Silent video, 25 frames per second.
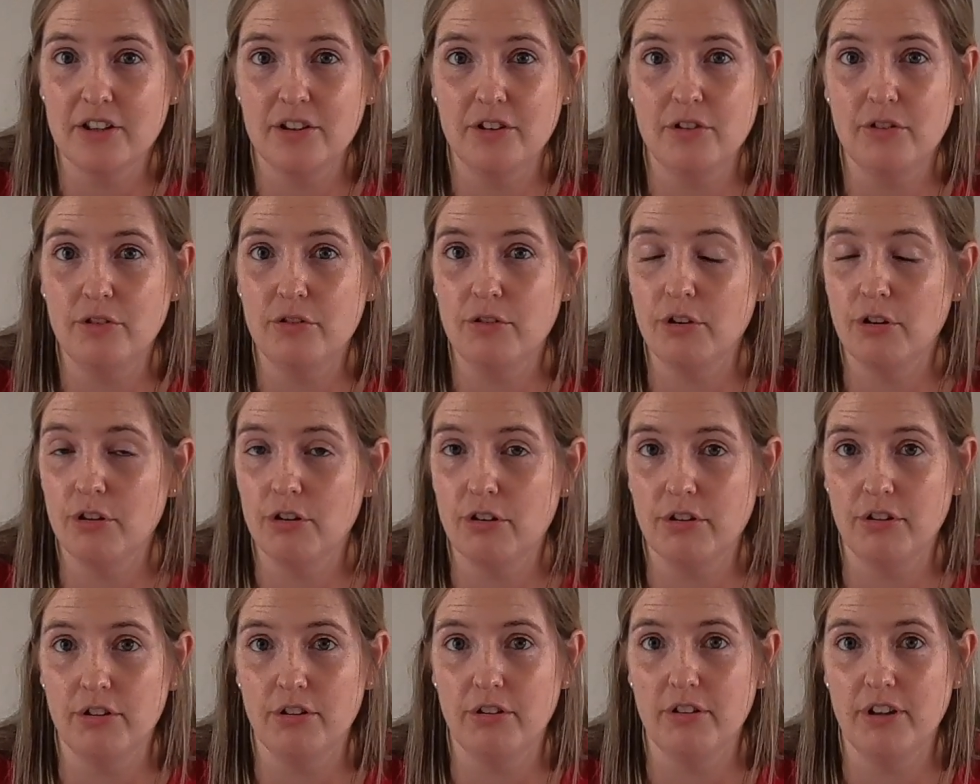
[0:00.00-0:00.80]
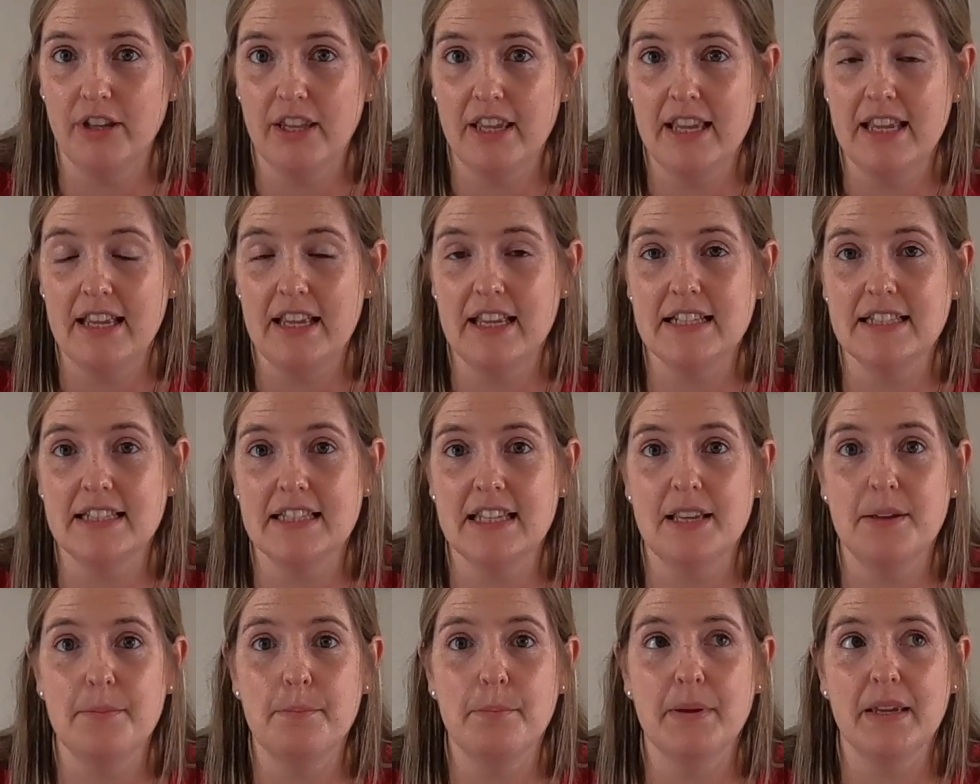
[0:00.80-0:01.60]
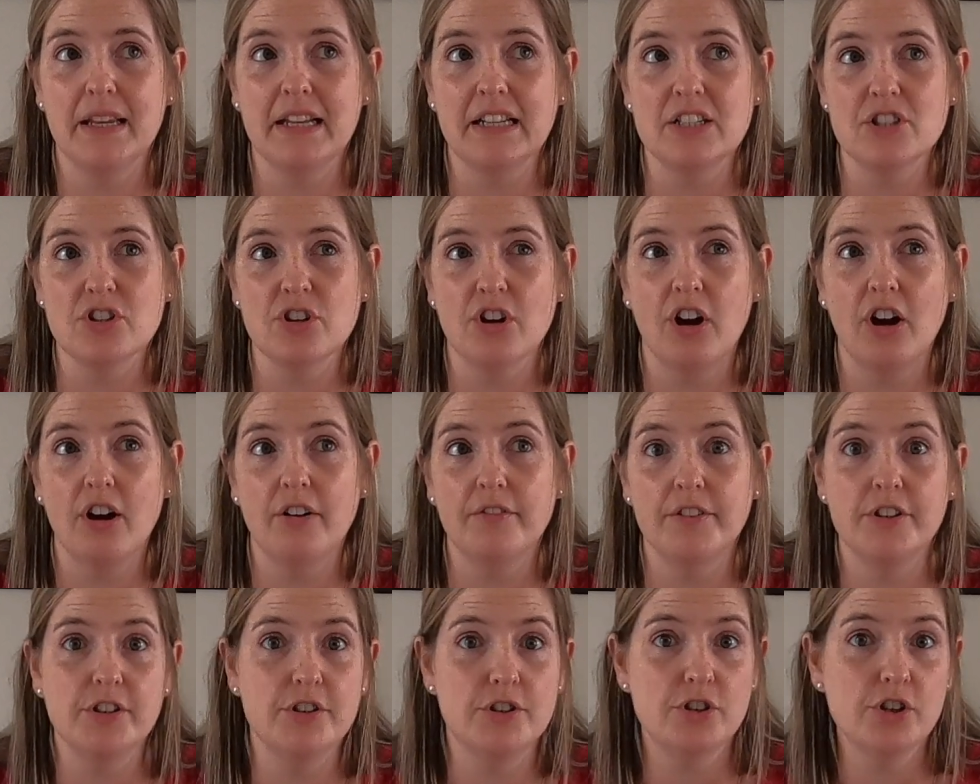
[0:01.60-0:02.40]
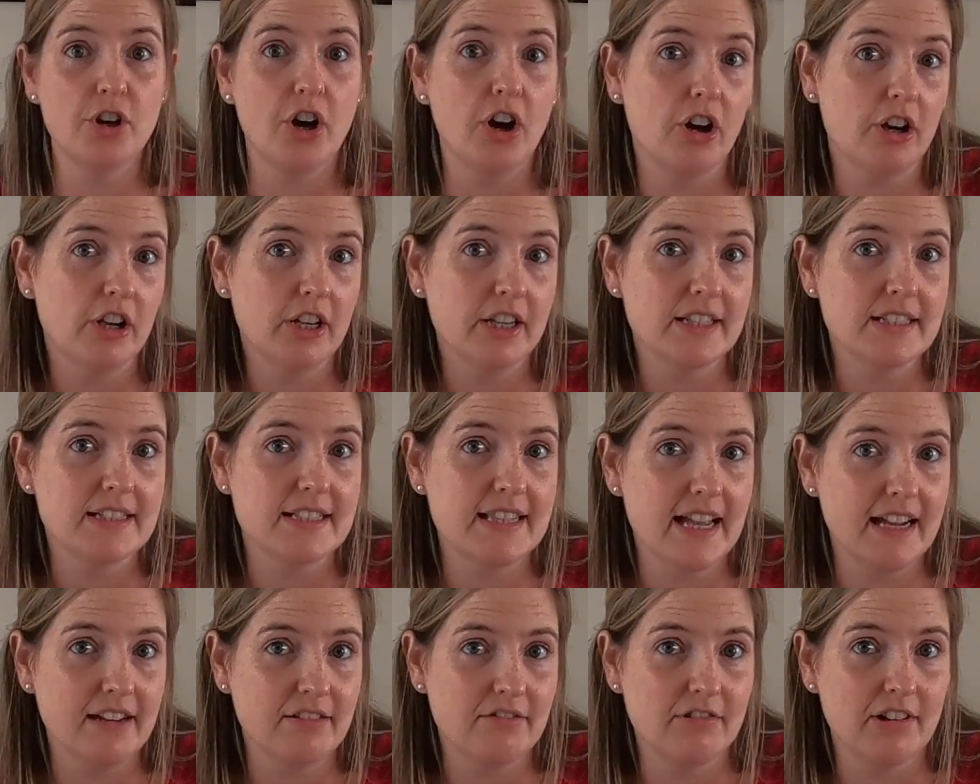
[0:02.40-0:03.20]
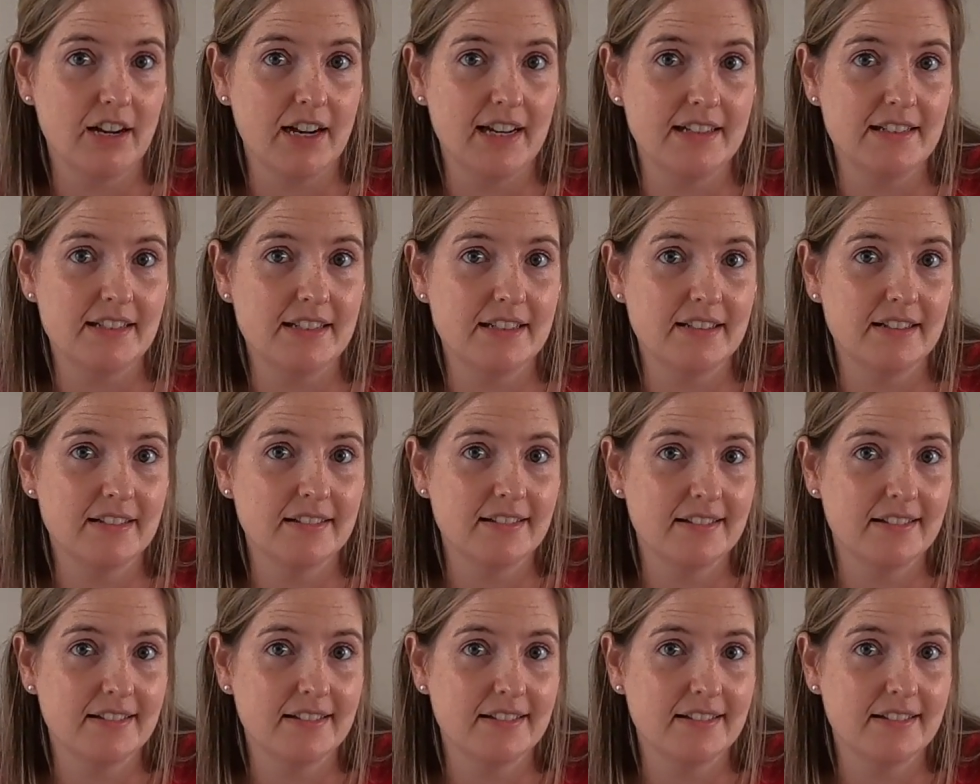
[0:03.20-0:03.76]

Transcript: No. Is there a picture of a dog? Is that right?